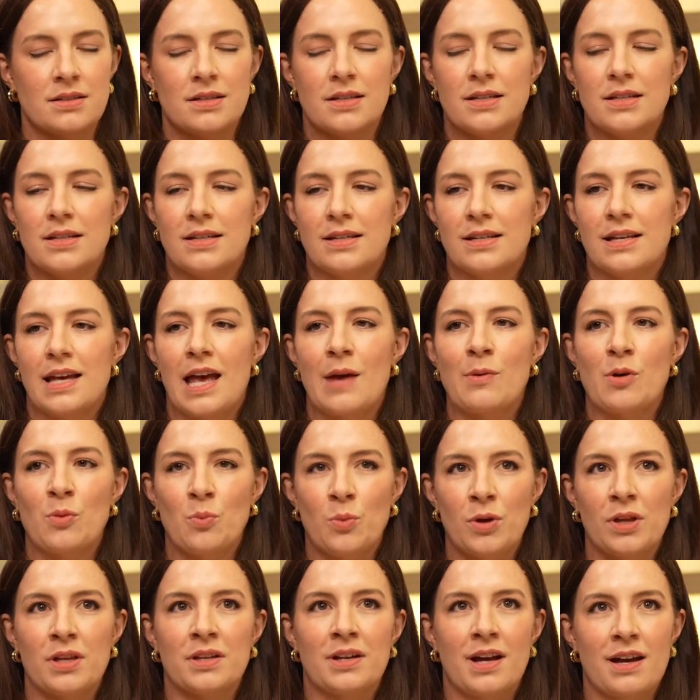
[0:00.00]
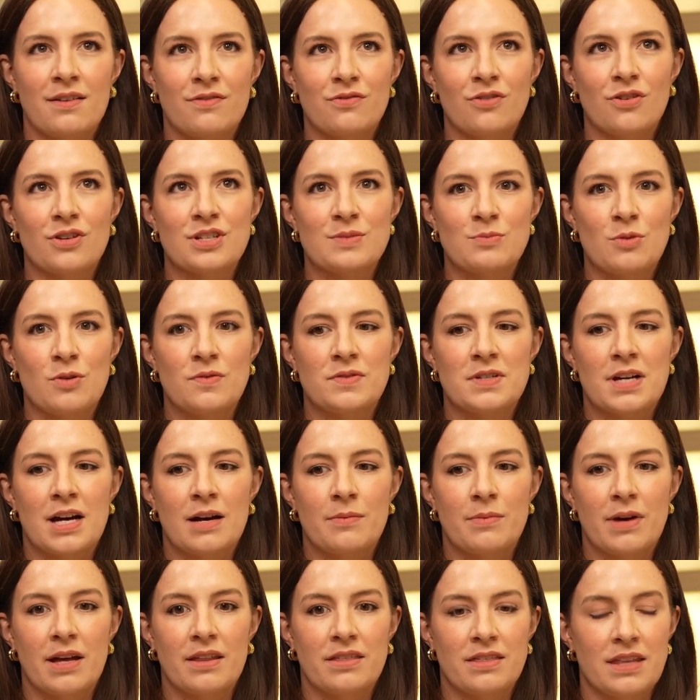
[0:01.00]
Yeah. And when Will and I first moved
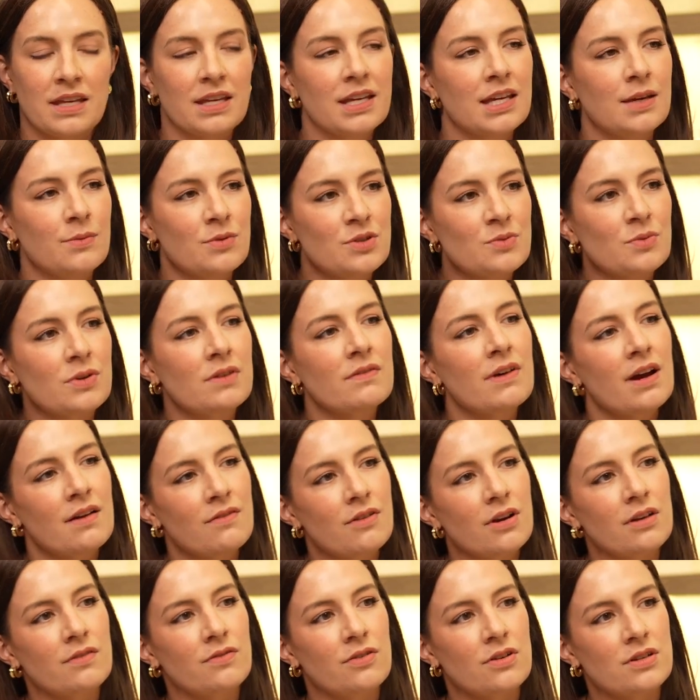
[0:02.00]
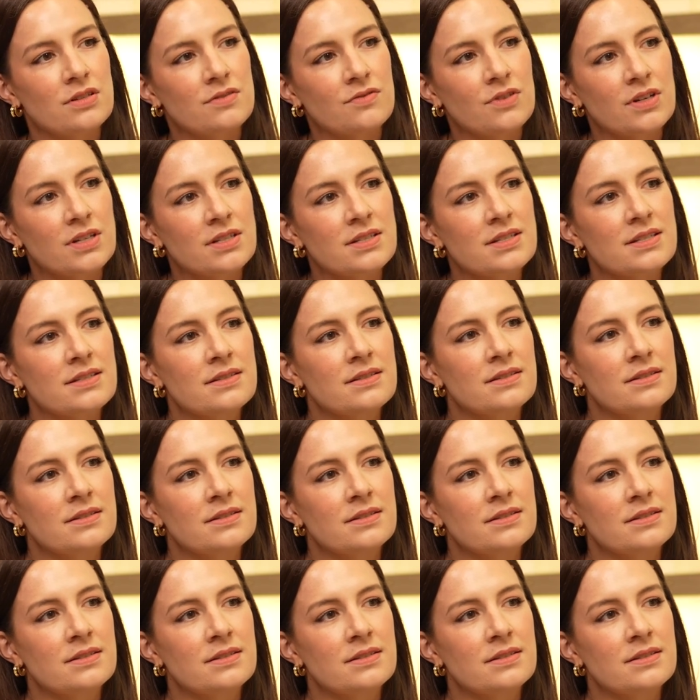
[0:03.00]
up, I think he was one of our very first friends.